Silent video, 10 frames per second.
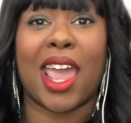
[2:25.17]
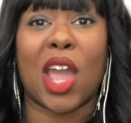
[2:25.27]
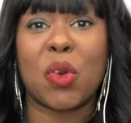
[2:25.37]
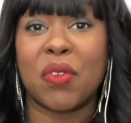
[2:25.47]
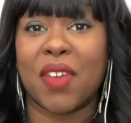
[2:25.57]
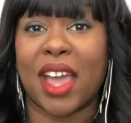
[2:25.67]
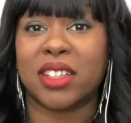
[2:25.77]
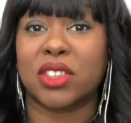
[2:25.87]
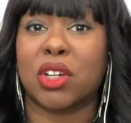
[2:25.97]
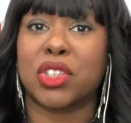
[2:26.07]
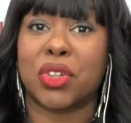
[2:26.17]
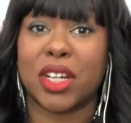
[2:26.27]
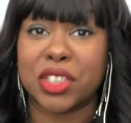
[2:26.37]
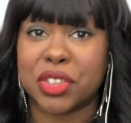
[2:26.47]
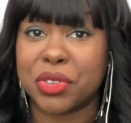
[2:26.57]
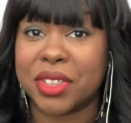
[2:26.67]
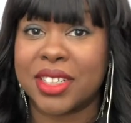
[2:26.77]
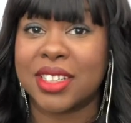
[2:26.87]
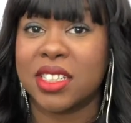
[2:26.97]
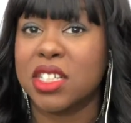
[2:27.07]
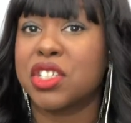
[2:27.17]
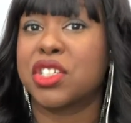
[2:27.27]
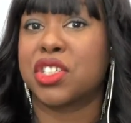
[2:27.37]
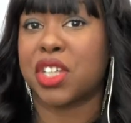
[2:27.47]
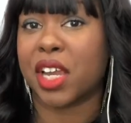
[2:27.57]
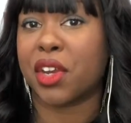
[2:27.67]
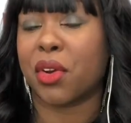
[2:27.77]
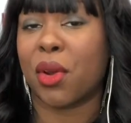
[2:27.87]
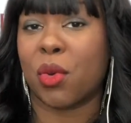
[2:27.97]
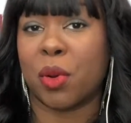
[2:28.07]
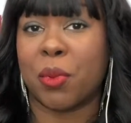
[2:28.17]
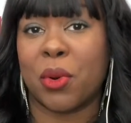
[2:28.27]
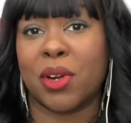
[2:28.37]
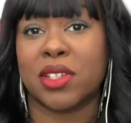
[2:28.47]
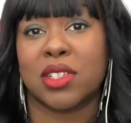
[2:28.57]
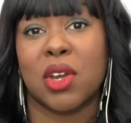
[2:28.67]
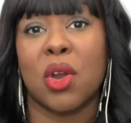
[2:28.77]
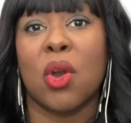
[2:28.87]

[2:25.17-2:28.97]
Equifax, or TransUnion to check your credit reports,